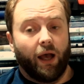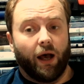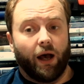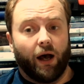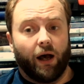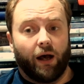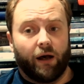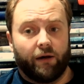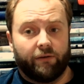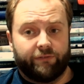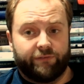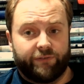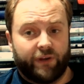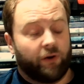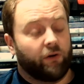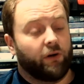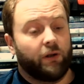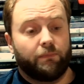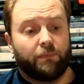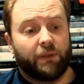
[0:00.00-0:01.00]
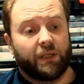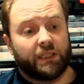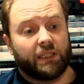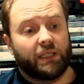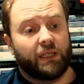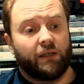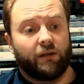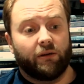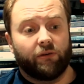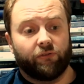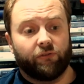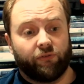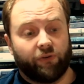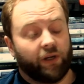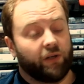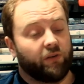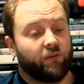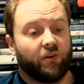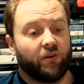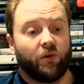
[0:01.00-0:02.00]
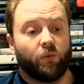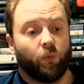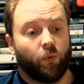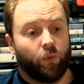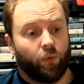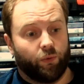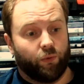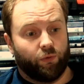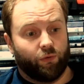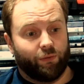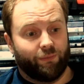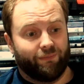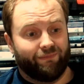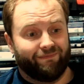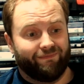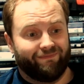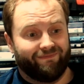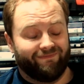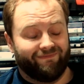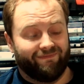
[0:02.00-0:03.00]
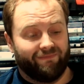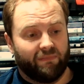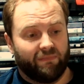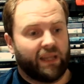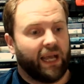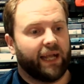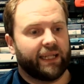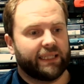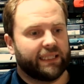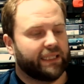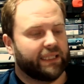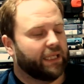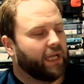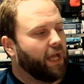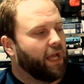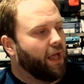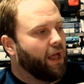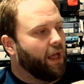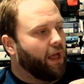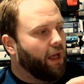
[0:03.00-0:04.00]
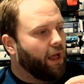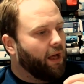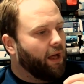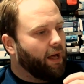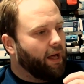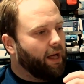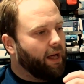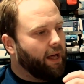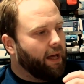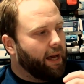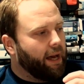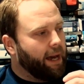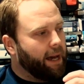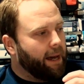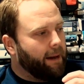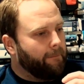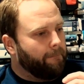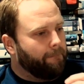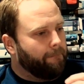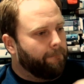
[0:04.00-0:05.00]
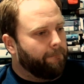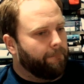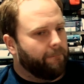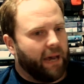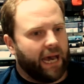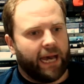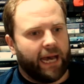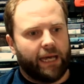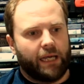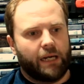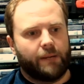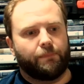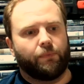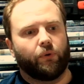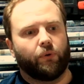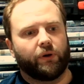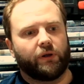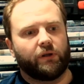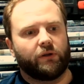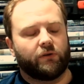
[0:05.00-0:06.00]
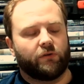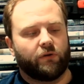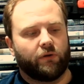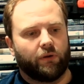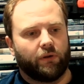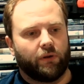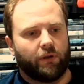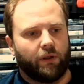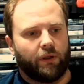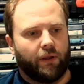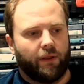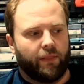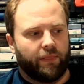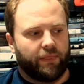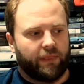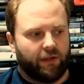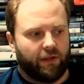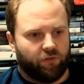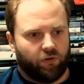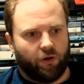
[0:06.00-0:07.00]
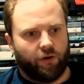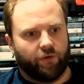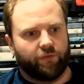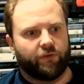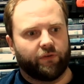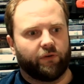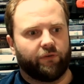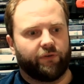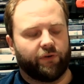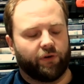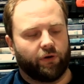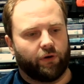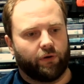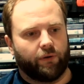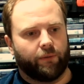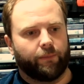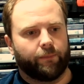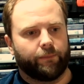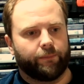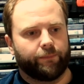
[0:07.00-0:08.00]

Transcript: are very busy fighting wars. That's a bad point that's often forgotten.